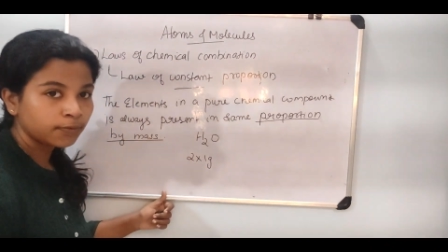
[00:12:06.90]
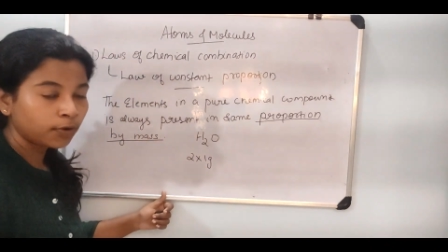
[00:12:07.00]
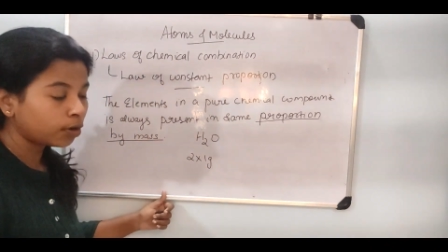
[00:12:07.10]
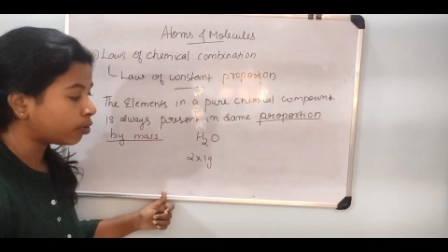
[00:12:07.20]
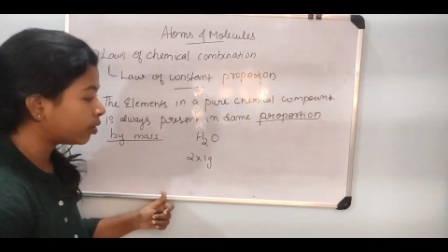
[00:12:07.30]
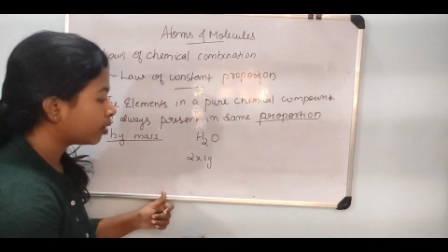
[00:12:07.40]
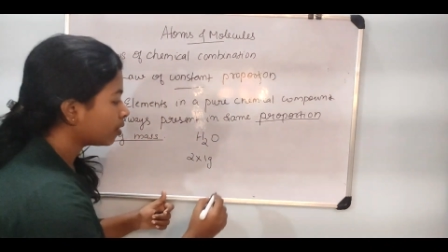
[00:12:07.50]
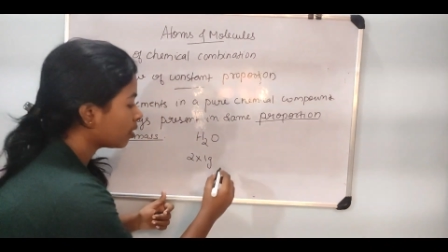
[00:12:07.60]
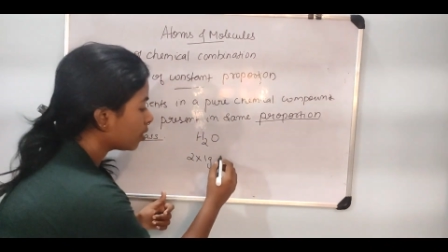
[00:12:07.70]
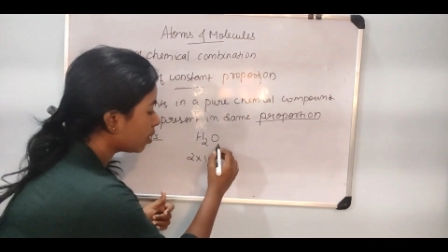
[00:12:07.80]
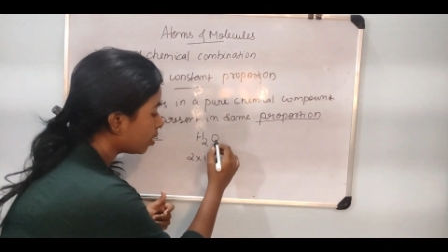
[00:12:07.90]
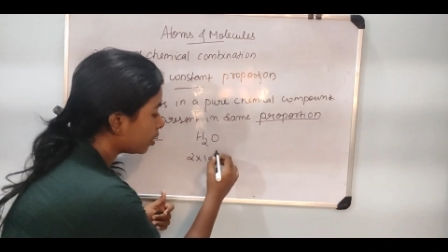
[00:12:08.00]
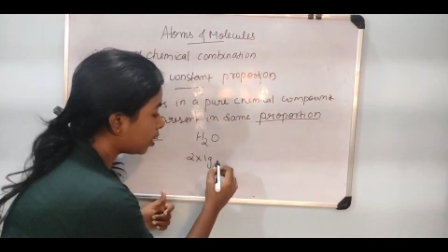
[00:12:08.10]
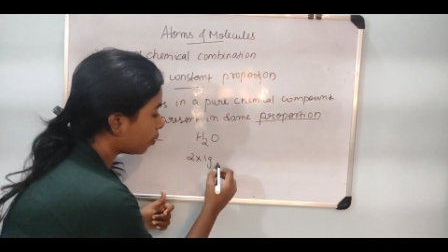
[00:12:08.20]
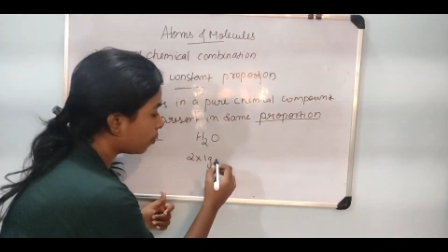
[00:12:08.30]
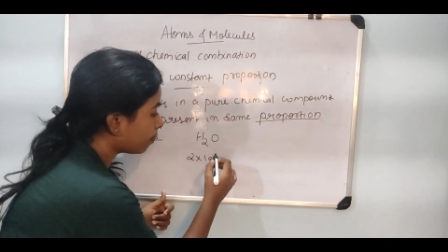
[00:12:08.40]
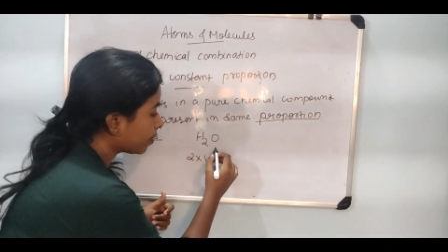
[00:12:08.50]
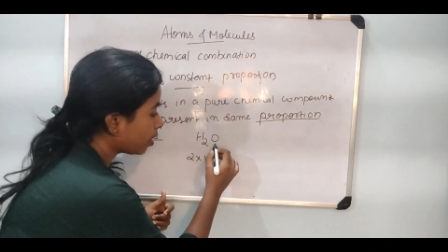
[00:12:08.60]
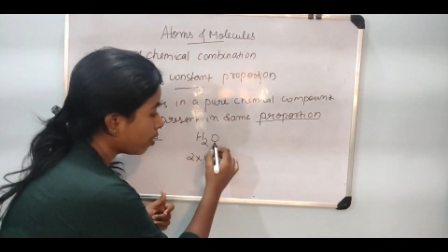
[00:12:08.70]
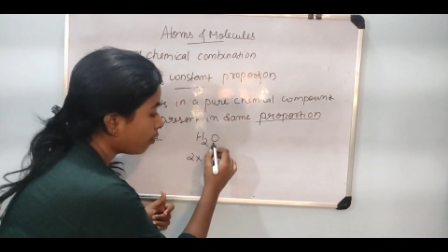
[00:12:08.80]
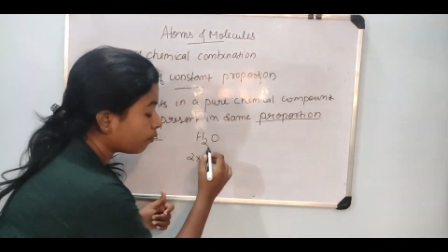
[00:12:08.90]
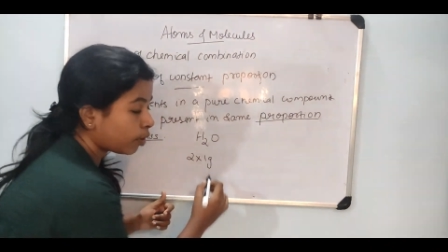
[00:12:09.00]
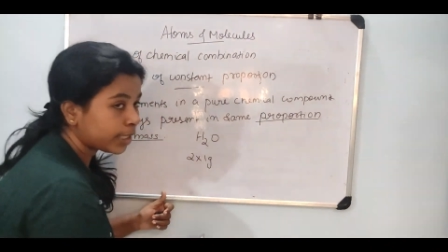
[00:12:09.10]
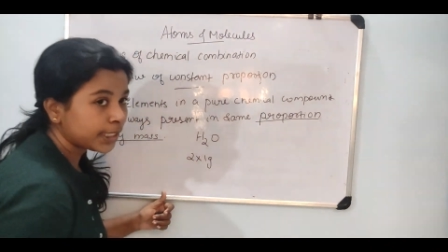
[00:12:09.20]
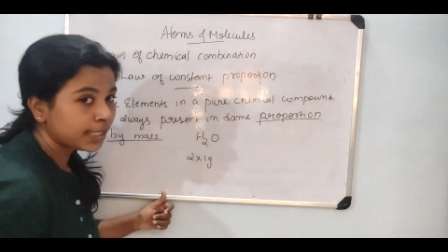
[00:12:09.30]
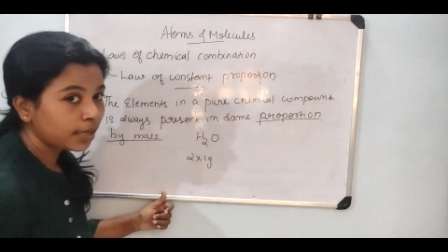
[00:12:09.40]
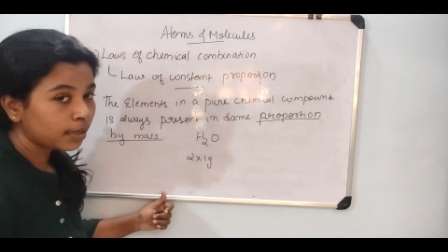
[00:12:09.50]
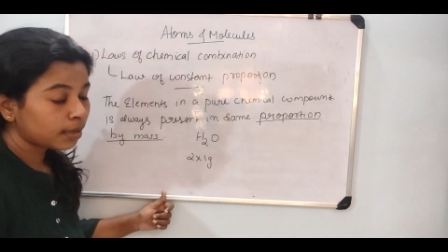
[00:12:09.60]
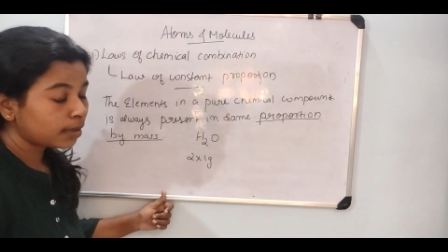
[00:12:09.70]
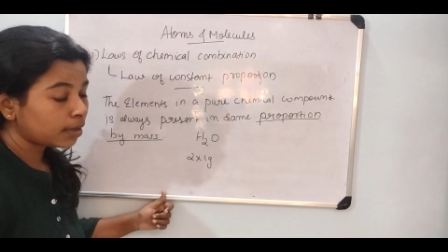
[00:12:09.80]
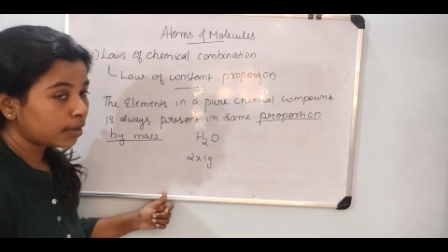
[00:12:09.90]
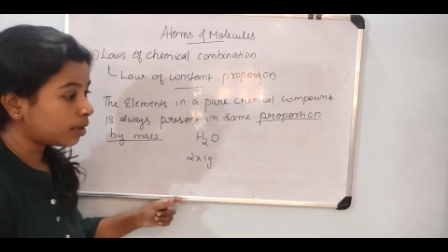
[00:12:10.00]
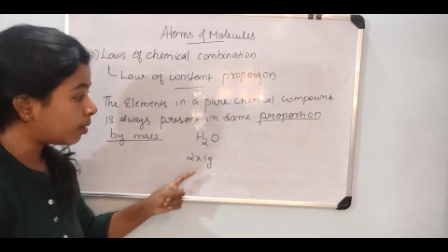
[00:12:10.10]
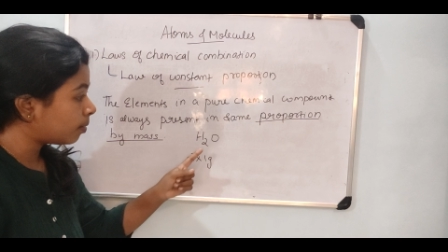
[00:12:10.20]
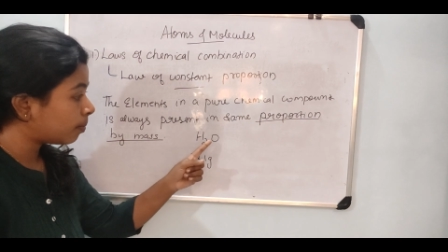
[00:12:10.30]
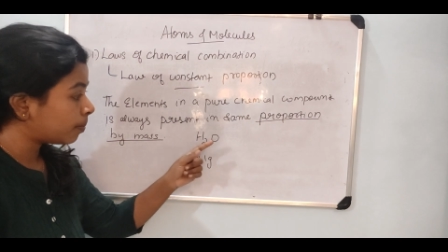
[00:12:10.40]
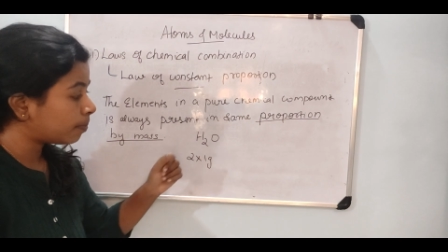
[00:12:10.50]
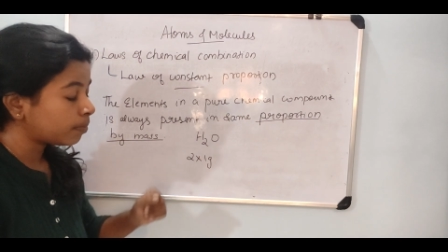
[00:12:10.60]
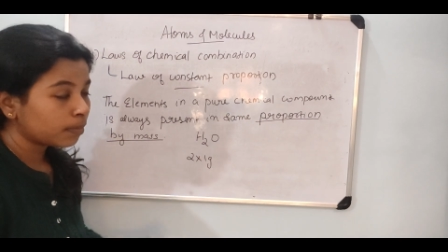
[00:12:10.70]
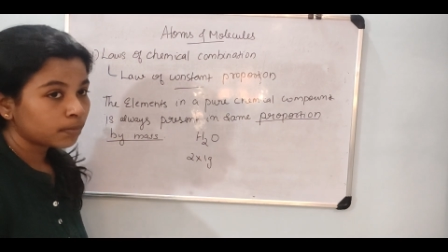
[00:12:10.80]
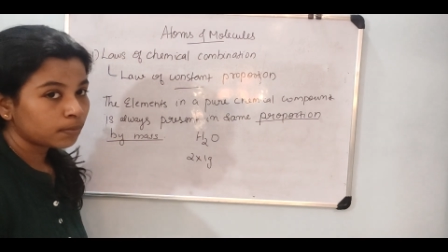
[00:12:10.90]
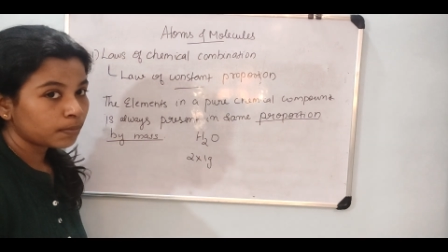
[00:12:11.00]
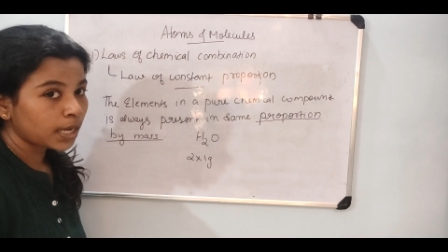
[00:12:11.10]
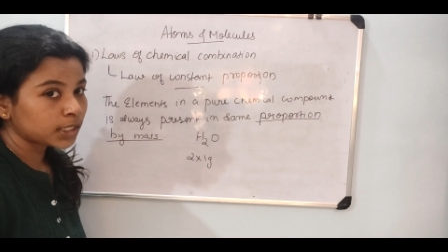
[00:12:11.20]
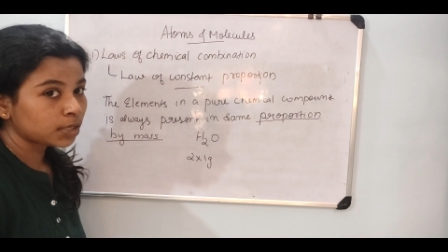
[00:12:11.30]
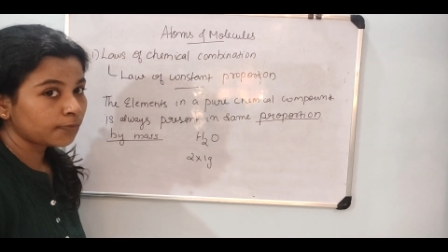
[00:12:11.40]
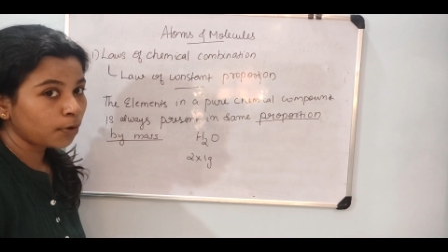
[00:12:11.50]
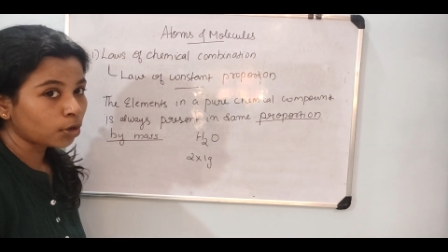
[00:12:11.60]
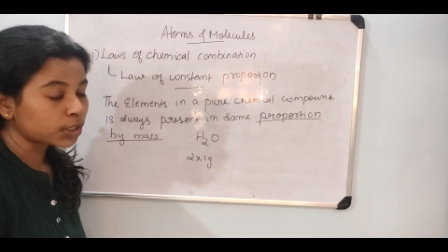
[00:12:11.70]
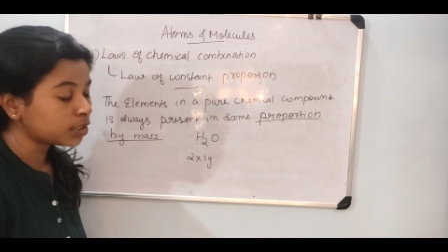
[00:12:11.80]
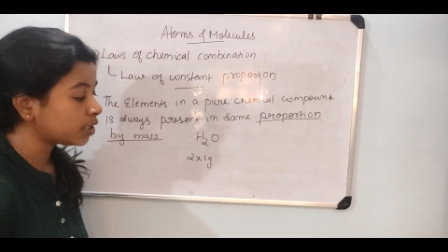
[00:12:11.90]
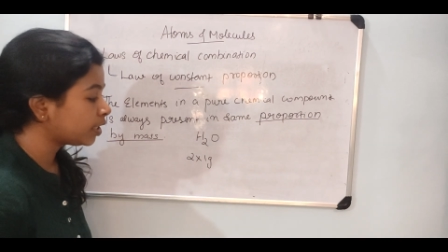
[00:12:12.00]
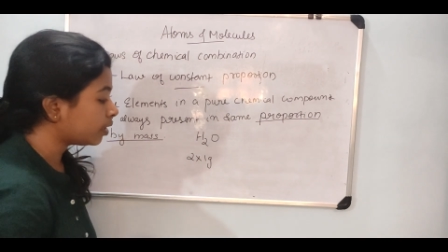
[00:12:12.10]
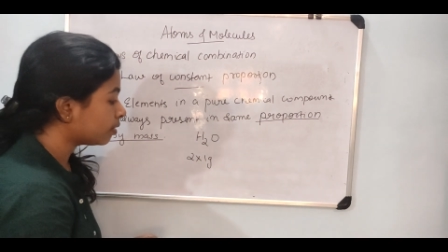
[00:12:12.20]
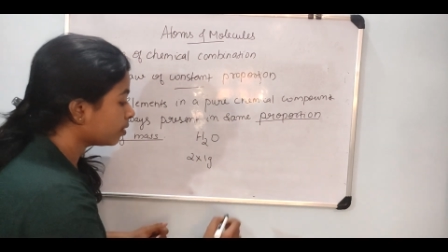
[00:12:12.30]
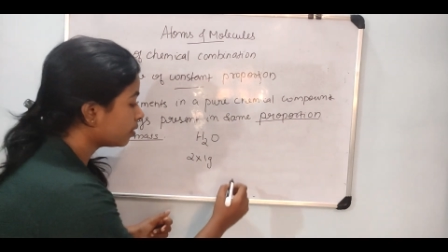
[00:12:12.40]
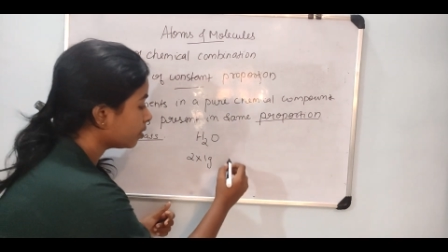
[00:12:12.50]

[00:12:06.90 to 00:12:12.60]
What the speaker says: Followed. Now, what is the mass of oxygen here?